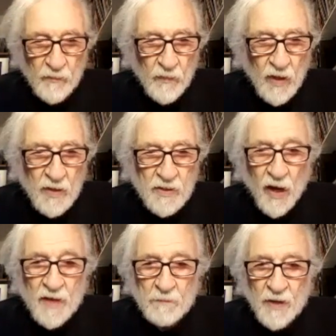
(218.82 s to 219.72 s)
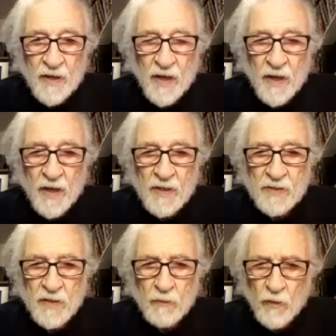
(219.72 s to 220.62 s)
Sideman. He
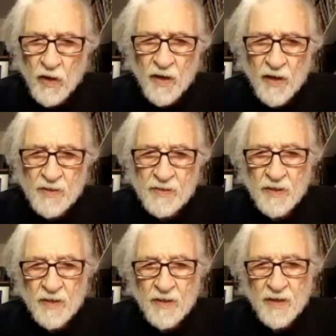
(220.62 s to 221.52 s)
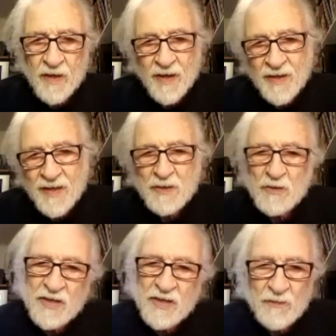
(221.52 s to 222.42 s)
said, "Why?" I said, "I'd like to
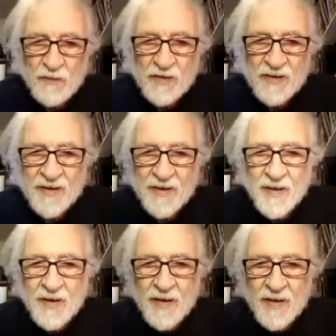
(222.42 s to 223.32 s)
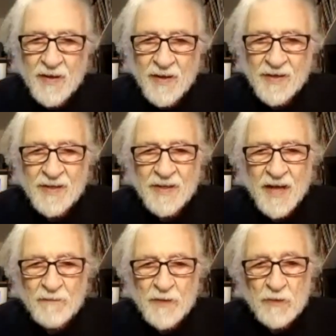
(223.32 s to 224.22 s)
audition for it." And he
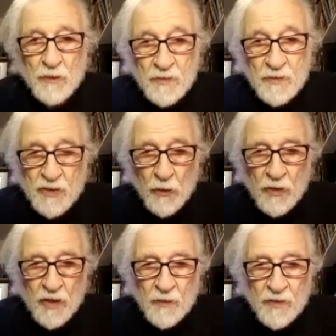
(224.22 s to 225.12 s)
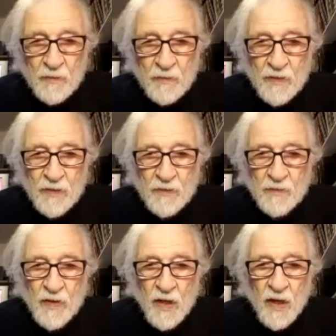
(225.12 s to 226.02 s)
laughed. He thought I was joking with him, you know.
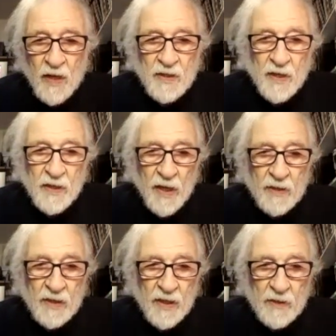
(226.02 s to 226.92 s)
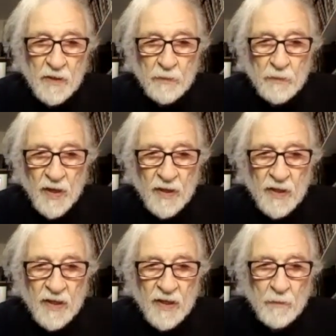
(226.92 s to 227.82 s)
And then at the end of the play, he
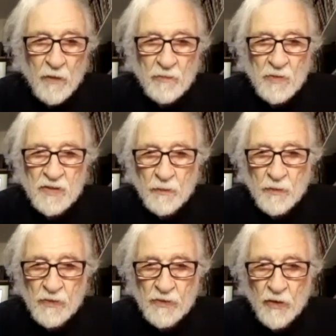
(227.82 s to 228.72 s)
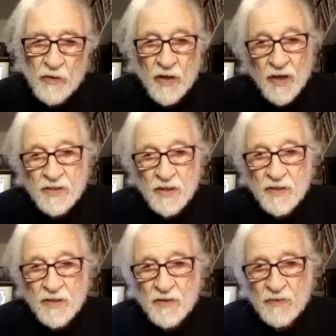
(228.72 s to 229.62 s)
came over to me and said, "Were you joking?" I said,
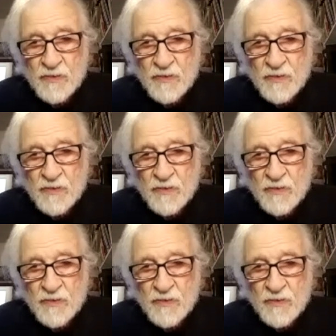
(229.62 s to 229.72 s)
"No."